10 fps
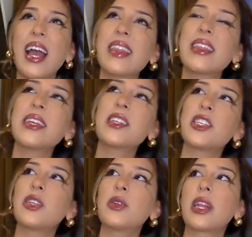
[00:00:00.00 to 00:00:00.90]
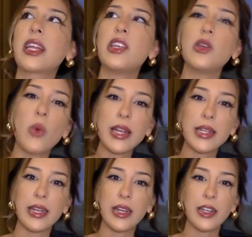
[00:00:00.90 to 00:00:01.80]
I think too, like you went
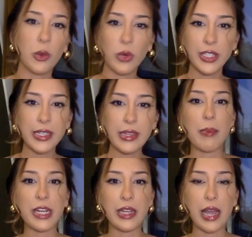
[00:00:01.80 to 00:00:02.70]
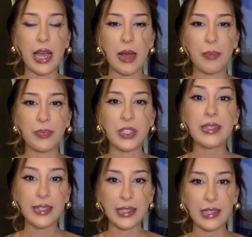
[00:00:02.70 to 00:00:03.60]
in and there wasn't that many
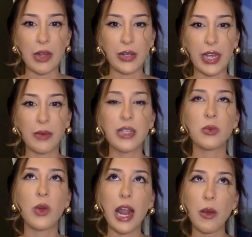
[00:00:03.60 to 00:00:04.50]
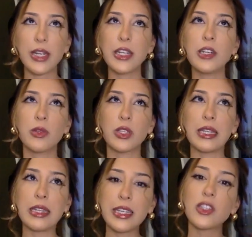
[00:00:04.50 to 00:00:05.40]
seasons out yet. Because when I went in, there was
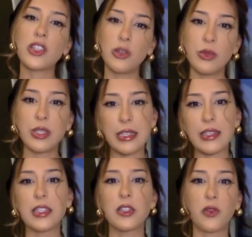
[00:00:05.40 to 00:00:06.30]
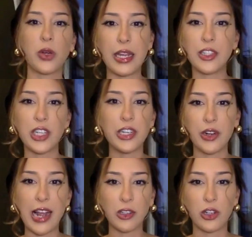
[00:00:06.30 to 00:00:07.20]
at least 2 seasons for each
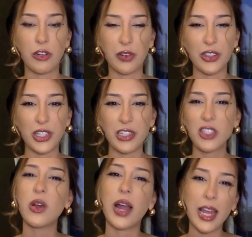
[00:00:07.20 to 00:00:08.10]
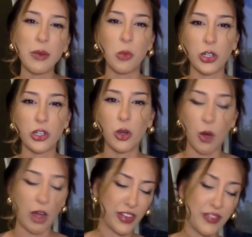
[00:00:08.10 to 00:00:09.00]
international version. So I had more to go
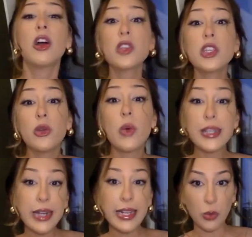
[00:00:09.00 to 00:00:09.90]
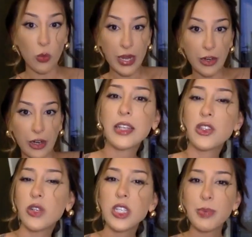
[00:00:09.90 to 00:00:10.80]
off of. Also, you went in as a winner. As
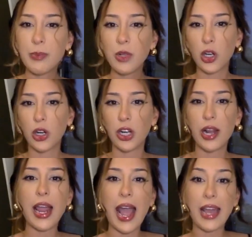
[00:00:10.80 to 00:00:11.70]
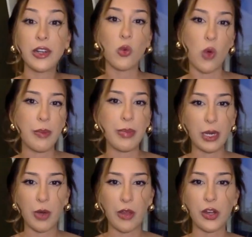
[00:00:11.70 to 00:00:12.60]
soon as people heard I hadn't won
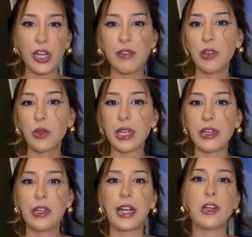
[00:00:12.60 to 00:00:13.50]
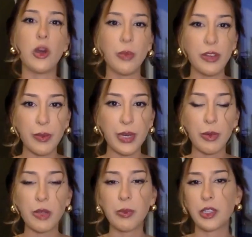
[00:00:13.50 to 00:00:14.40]
Big Brother, even though they didn't like know me from Big
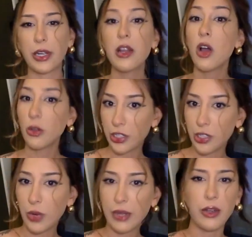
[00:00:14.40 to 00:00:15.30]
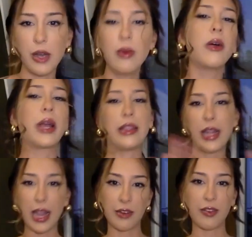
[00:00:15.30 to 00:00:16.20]
Brother, but they're like, oh, did you win? No? Okay. They
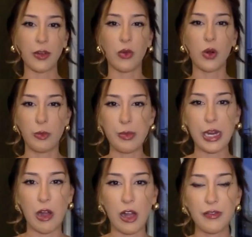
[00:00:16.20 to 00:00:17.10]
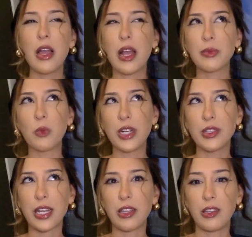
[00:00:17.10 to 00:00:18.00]
kind of like wrote me off. Whereas
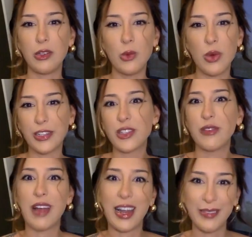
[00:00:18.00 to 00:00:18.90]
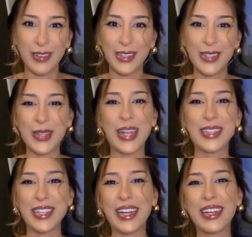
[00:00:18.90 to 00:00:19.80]
like you won Survivor. So
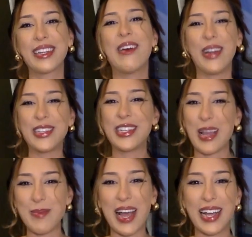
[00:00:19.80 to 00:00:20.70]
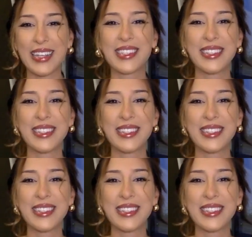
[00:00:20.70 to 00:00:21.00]
that's like hard to get past.